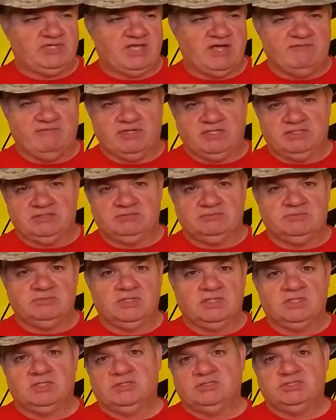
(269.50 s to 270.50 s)

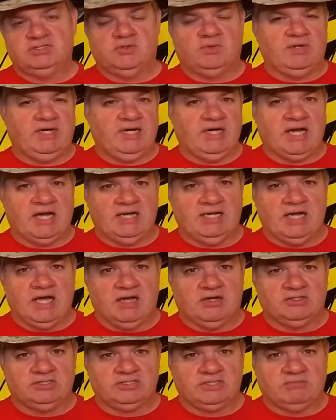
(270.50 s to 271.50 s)

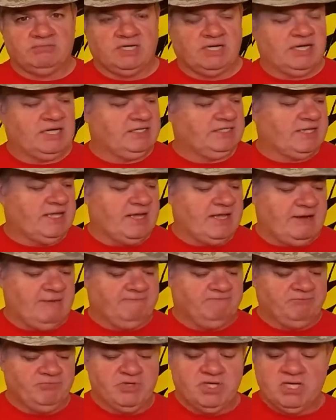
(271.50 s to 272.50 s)
$29, something like that.